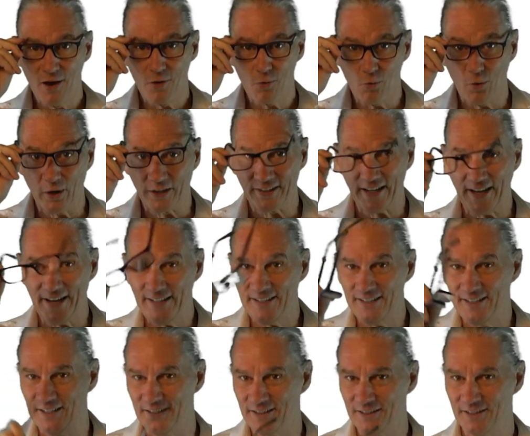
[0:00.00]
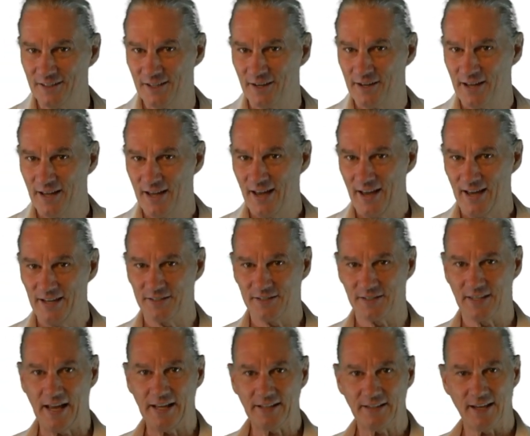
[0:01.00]
What I did
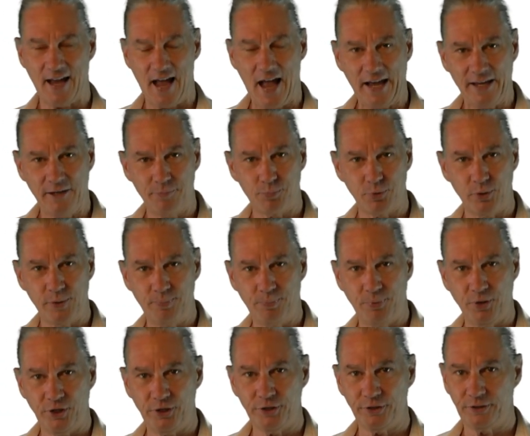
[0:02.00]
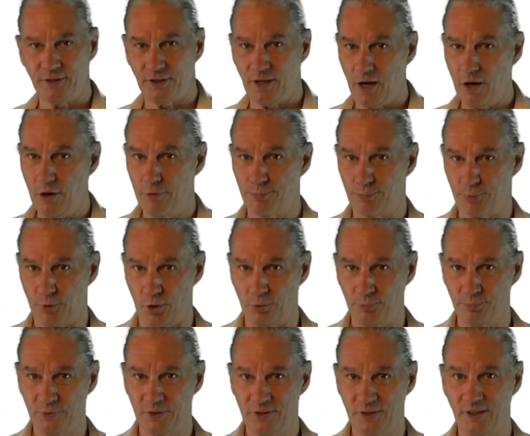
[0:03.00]
is that I prepared a
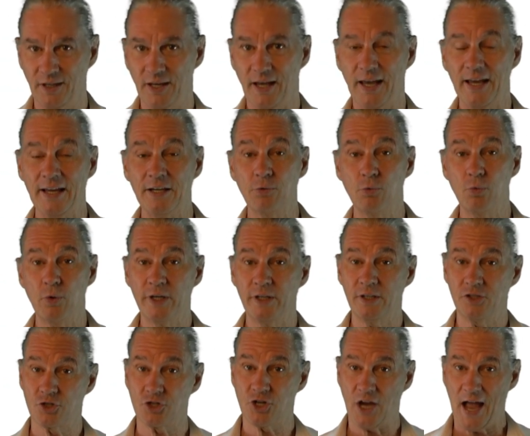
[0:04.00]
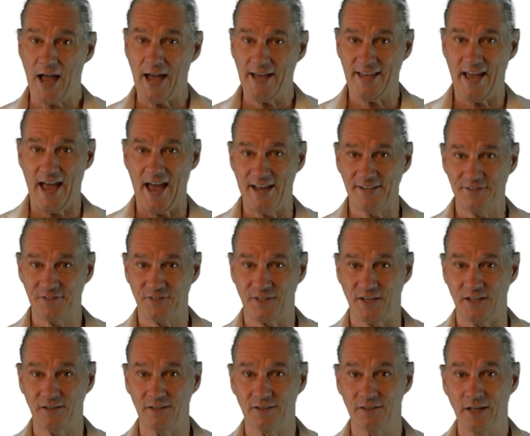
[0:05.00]
prompt in which I asked
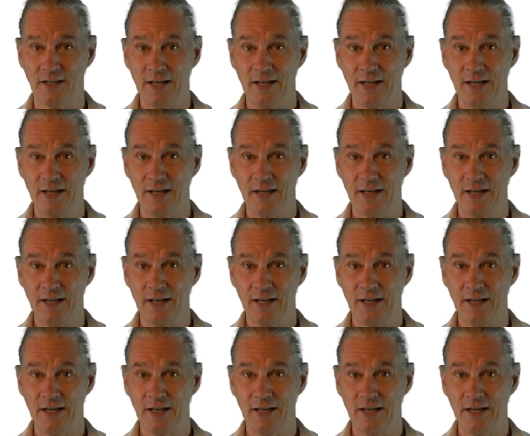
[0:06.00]
it